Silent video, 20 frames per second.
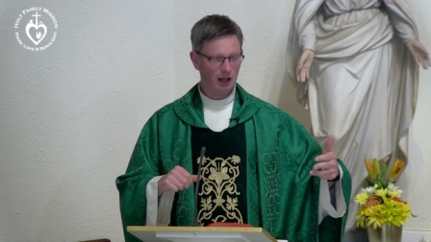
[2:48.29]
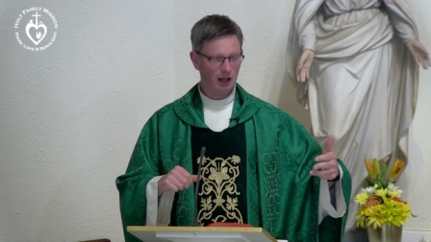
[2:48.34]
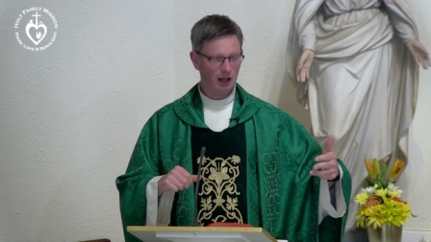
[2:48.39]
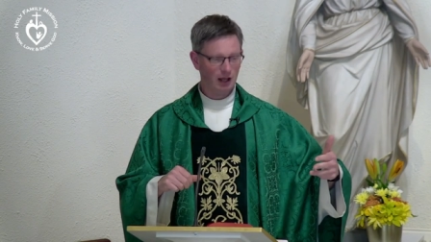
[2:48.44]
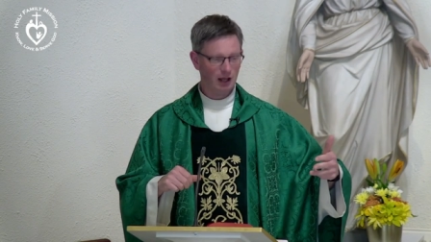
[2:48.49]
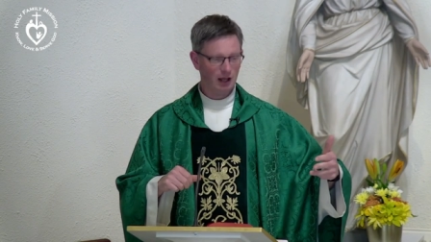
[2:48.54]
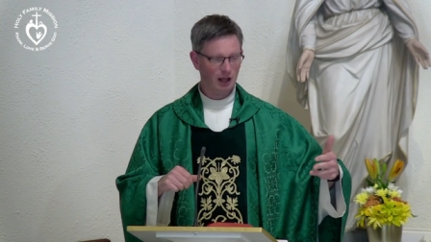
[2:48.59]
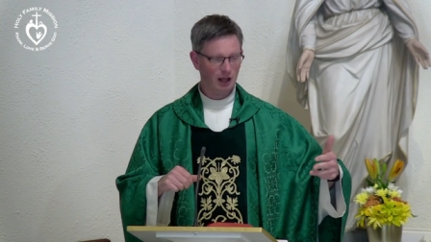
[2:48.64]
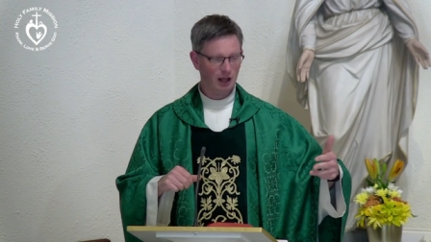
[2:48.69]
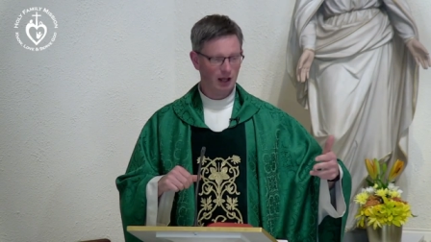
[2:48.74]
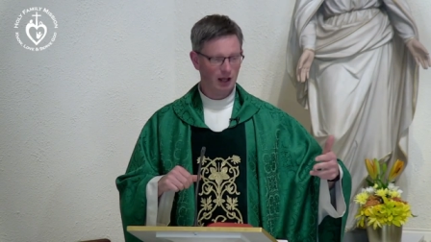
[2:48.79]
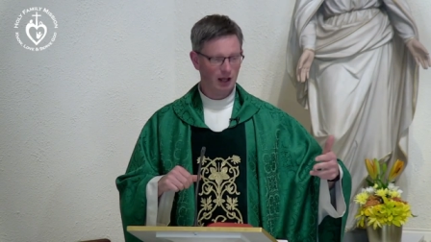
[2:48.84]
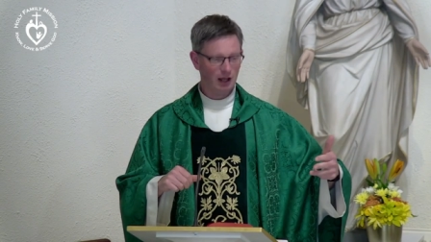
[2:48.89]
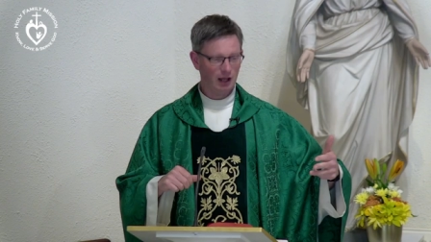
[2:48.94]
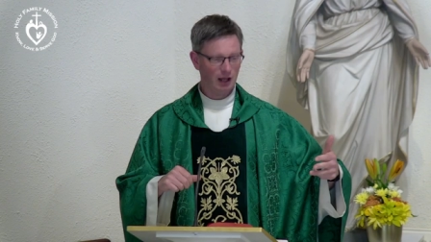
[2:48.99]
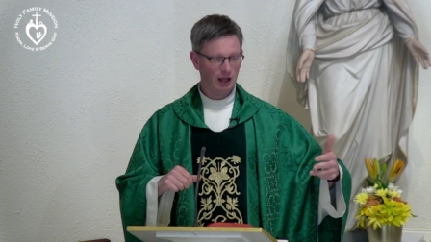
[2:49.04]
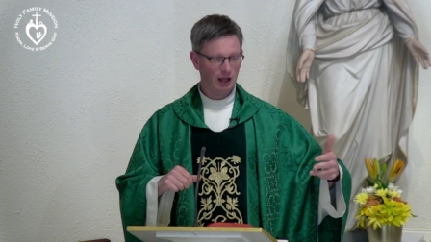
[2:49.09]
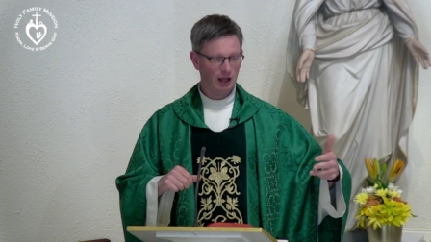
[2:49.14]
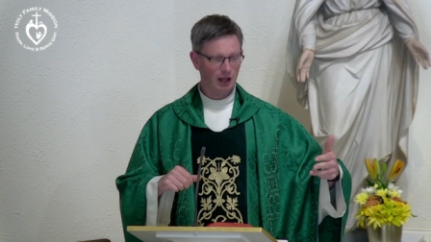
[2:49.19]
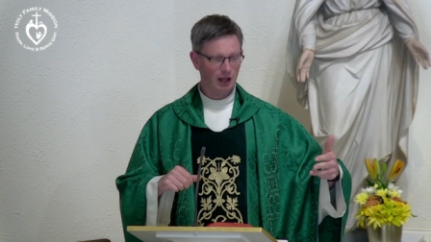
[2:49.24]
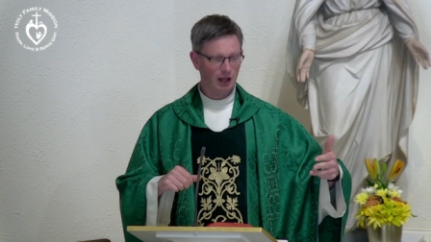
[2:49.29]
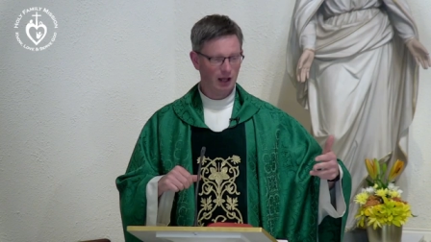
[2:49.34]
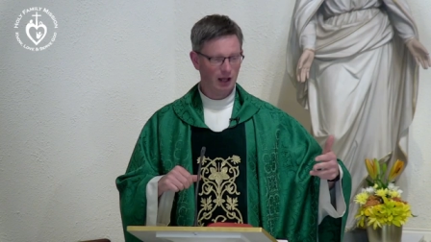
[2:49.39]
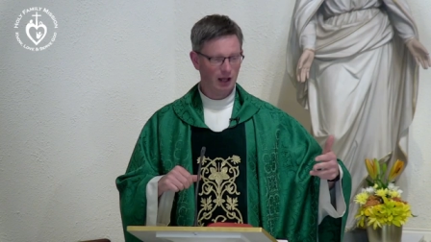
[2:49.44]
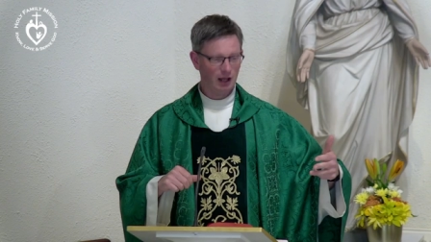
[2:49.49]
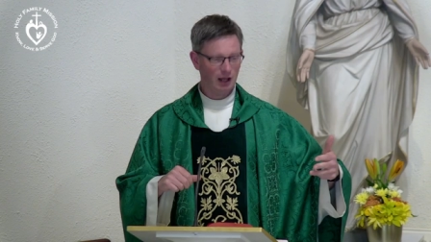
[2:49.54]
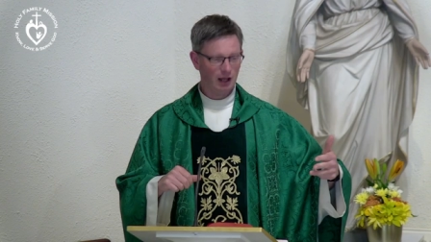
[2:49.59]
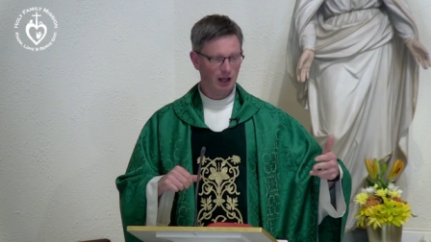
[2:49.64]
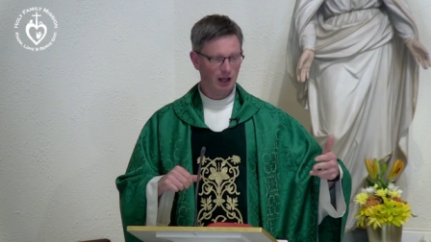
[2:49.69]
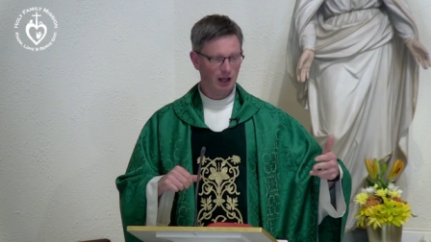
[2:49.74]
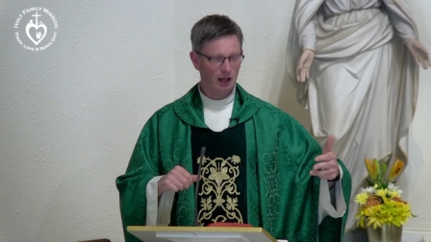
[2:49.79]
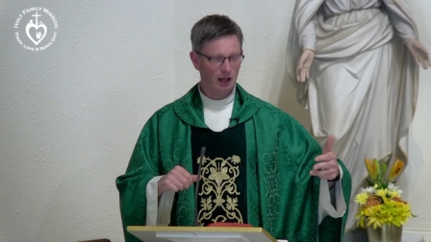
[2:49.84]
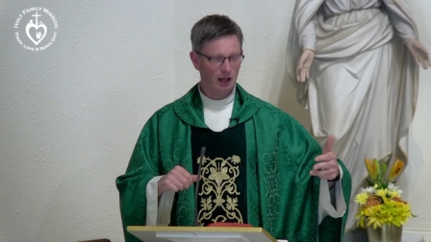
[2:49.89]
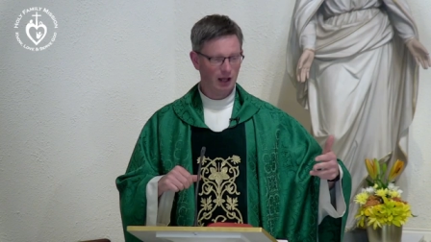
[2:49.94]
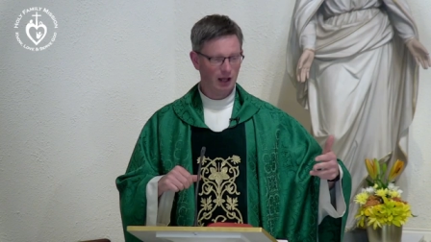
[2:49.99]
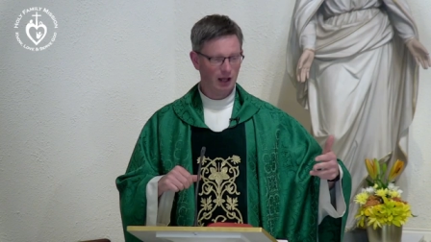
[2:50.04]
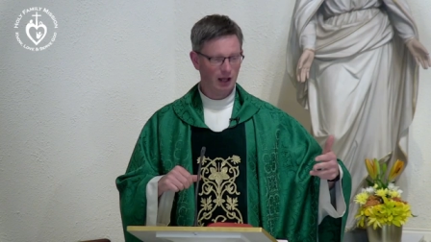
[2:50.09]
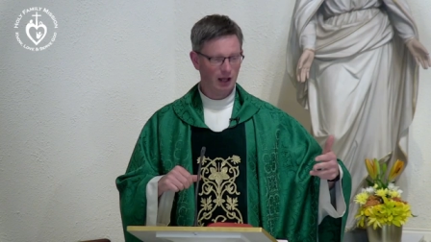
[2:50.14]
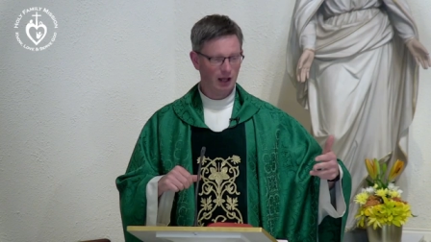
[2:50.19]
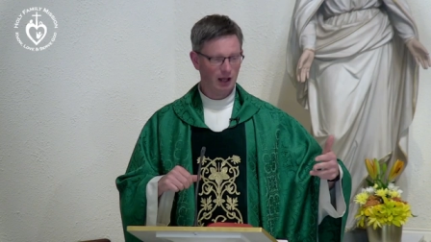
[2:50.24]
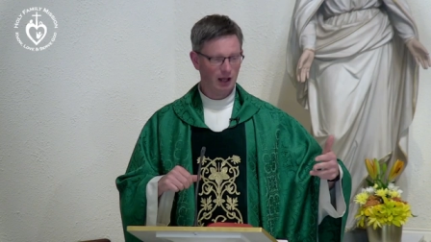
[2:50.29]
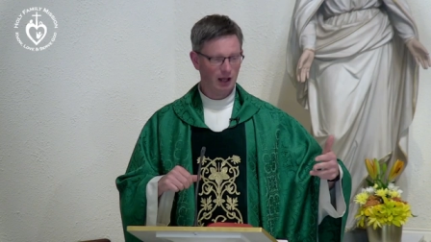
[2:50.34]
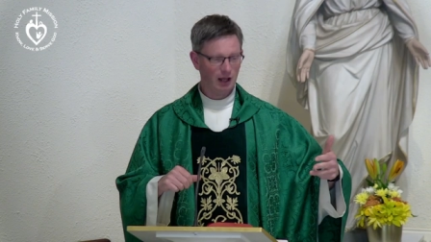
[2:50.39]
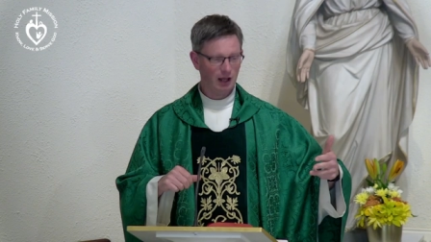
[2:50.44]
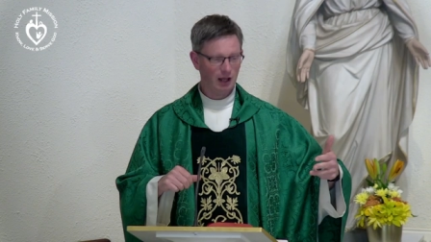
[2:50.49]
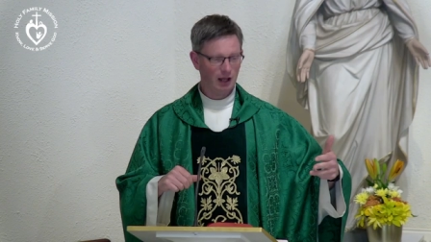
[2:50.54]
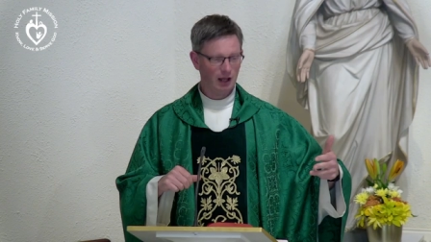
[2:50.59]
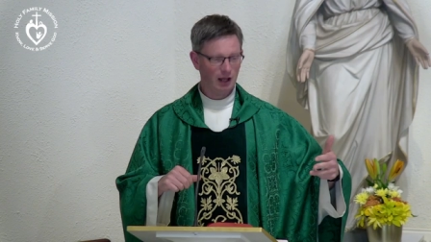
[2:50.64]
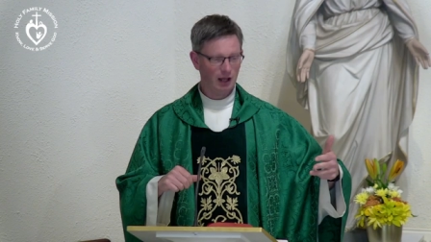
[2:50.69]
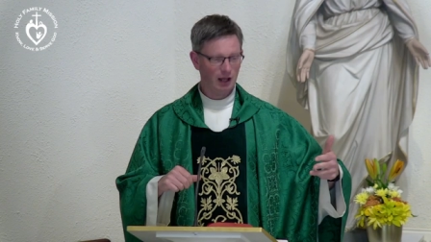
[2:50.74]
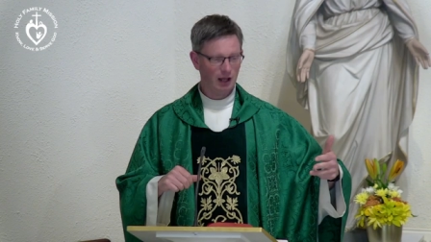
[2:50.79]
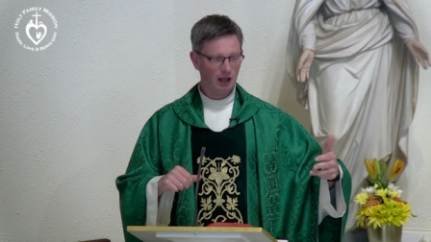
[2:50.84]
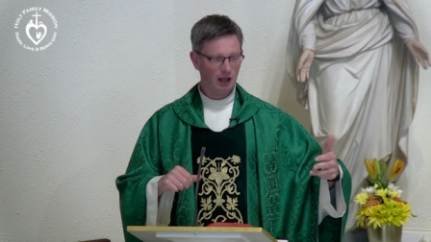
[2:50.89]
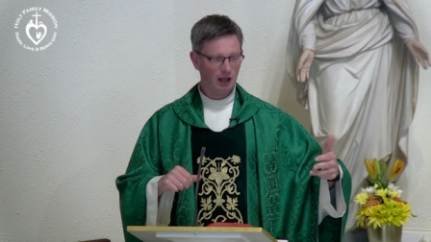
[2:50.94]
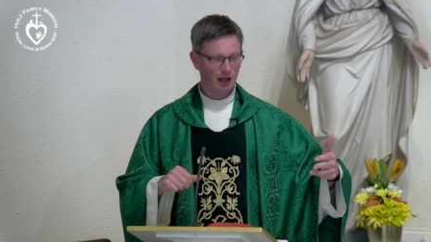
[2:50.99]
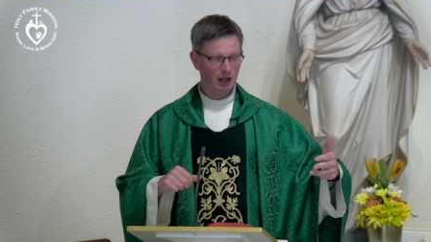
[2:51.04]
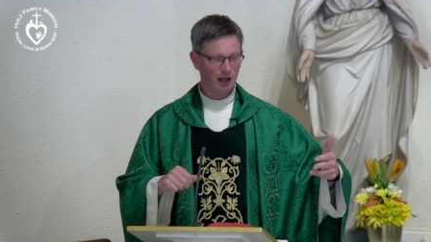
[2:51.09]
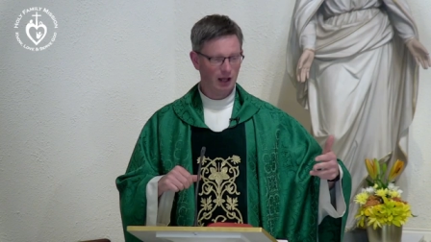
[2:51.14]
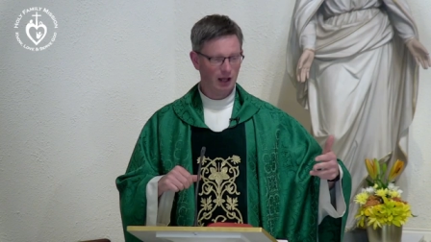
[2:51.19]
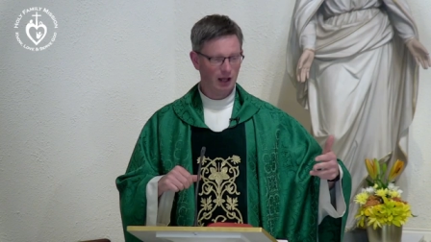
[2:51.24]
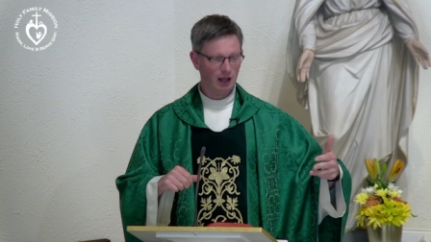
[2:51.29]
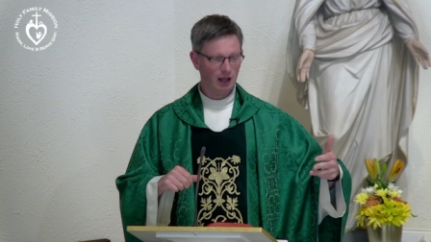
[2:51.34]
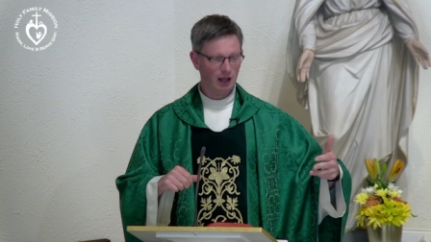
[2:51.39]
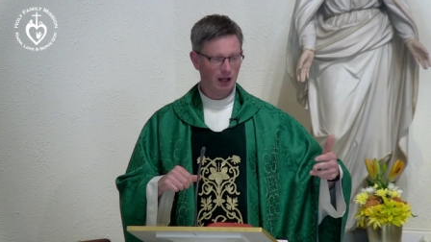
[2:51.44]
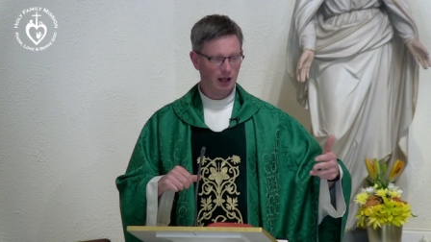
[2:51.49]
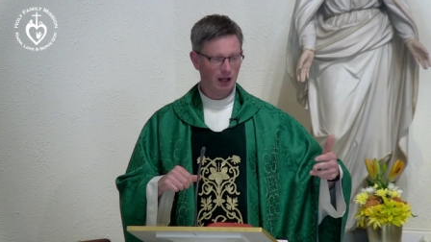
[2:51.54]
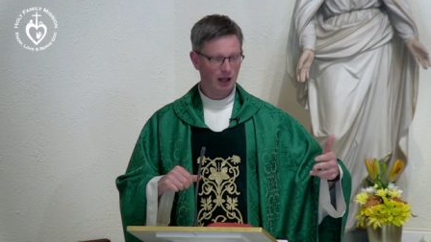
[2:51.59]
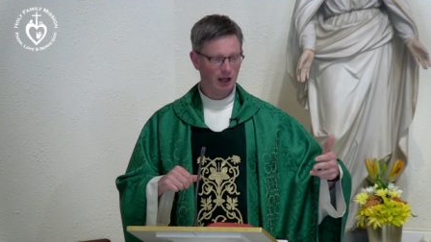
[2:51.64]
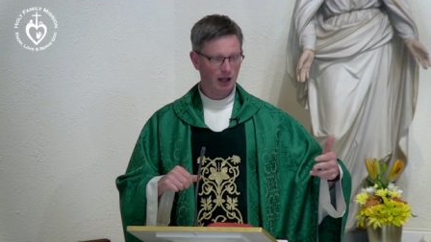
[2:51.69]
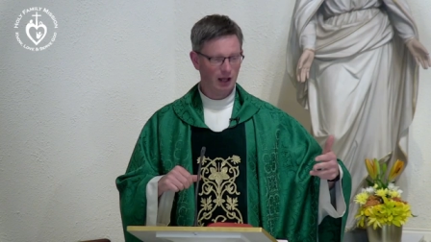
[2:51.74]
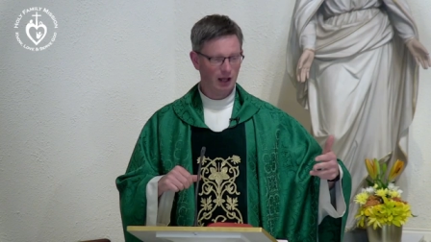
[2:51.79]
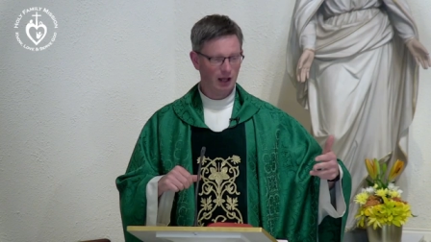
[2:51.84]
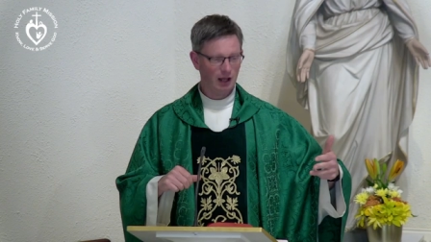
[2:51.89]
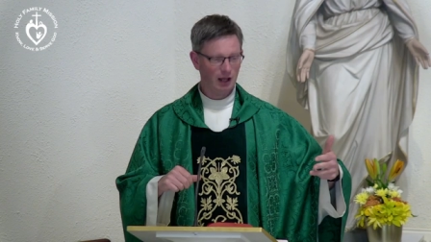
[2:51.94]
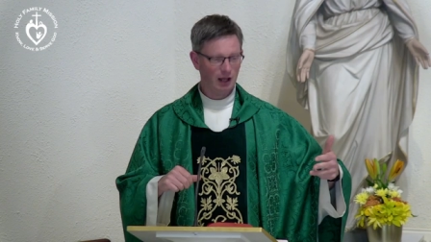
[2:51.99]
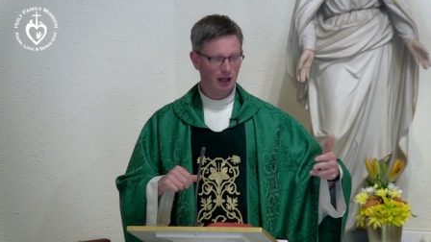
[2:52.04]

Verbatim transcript: At the beginning of the year, I had an issue with this. That's still there. Good. We've got some more work to do.